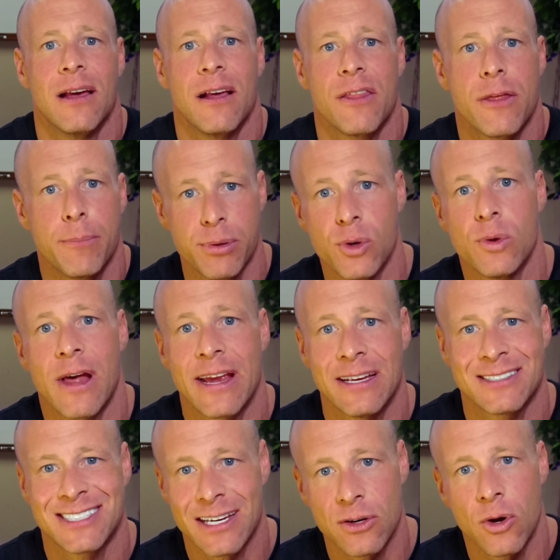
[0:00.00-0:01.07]
the blue light
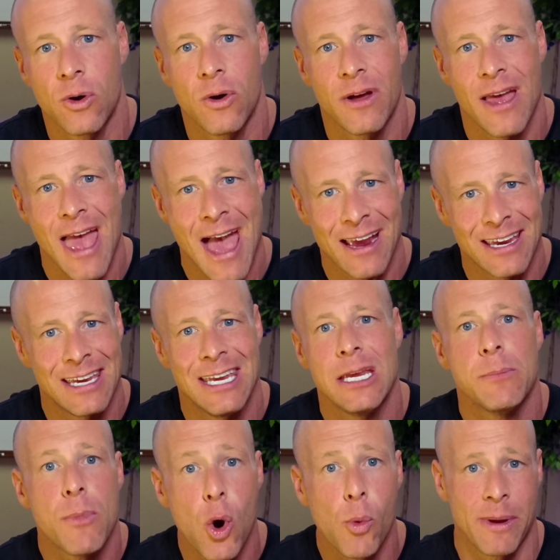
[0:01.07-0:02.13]
signal at key
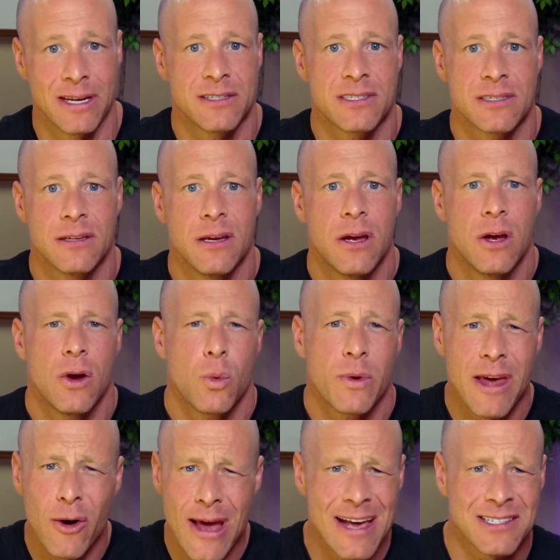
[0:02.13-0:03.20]
moments
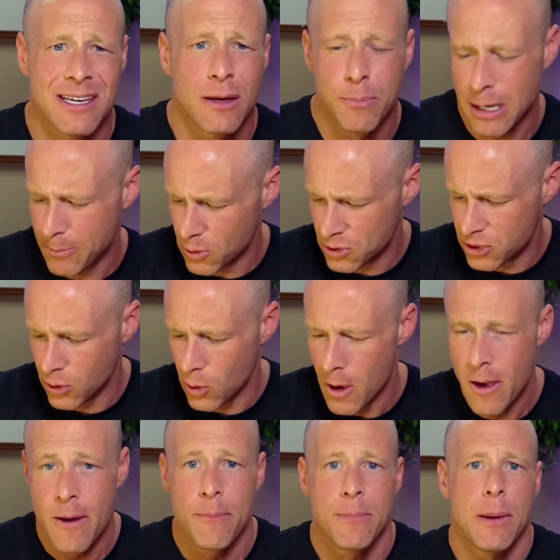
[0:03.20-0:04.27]
without asking people to
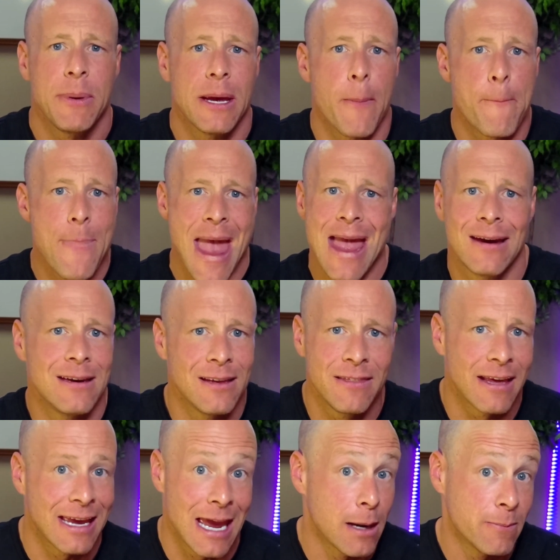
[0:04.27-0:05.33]
maybe abandon the
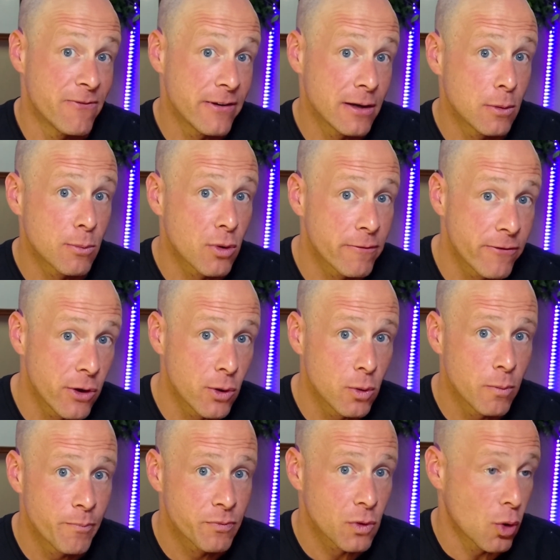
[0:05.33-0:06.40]
game film
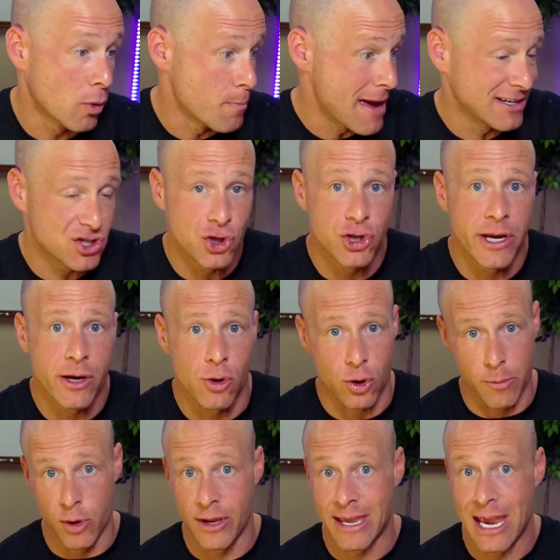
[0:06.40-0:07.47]
review or messaging or
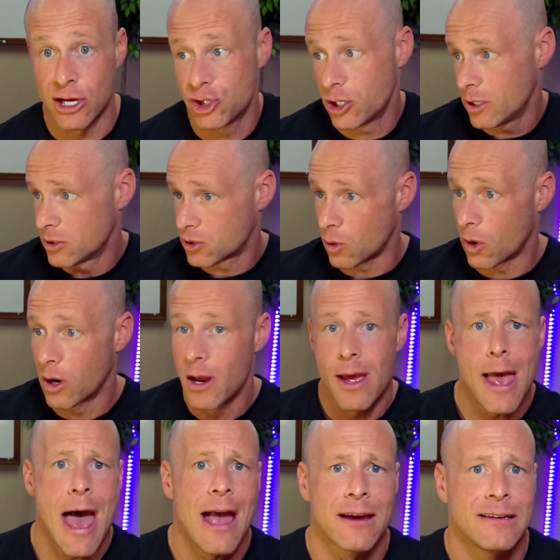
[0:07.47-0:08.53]
communications or
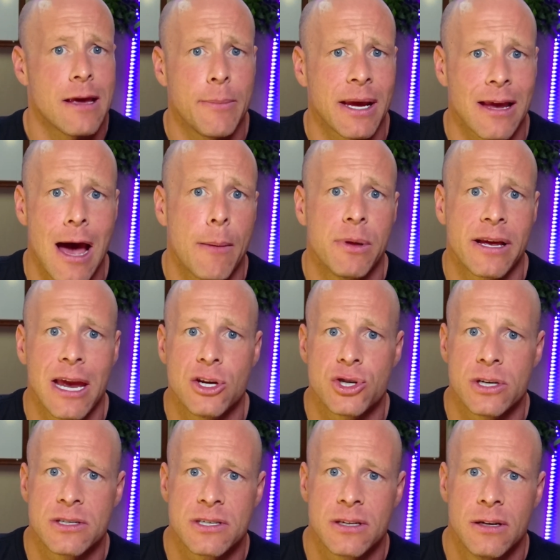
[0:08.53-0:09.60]
academic
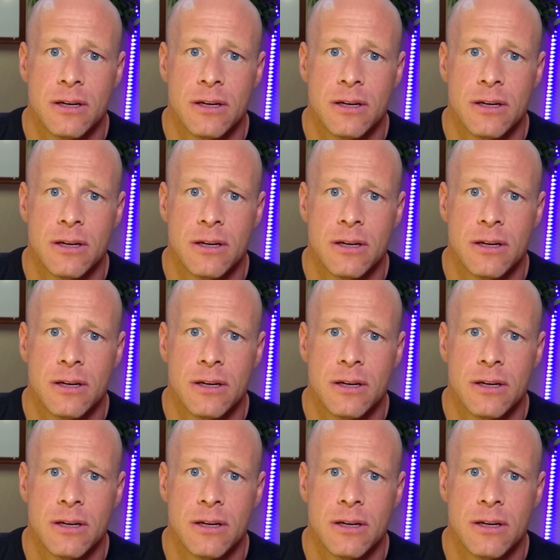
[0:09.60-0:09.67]
obligations.